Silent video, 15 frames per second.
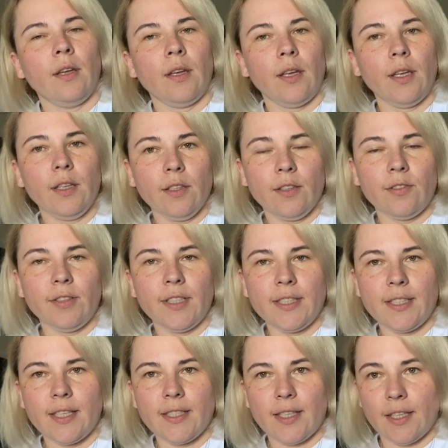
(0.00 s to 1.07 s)

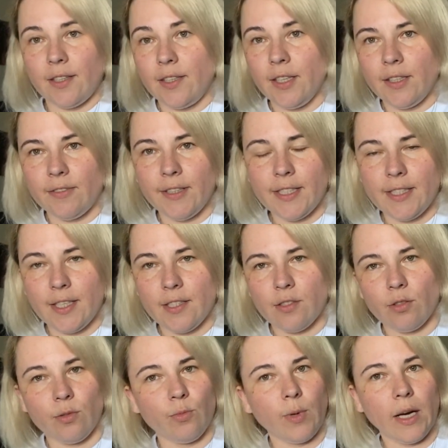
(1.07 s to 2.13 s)
increases and decreases
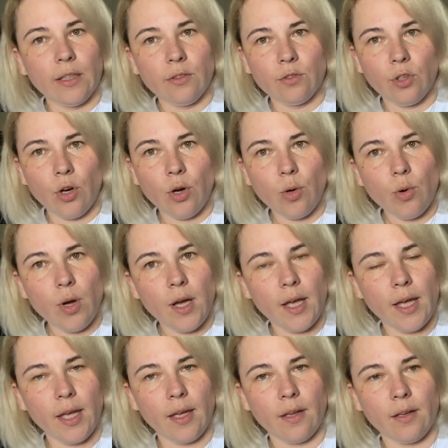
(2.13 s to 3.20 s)
on one row,
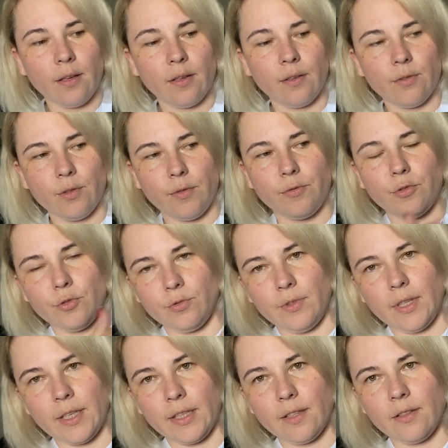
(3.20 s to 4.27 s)
on the
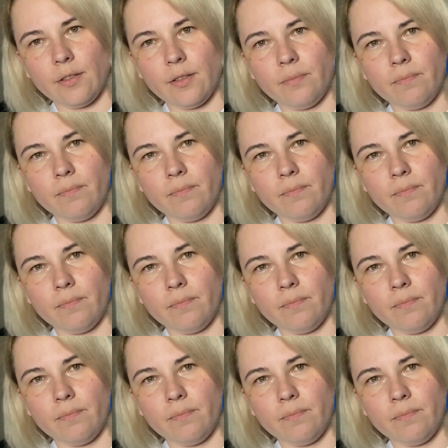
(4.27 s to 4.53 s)
like,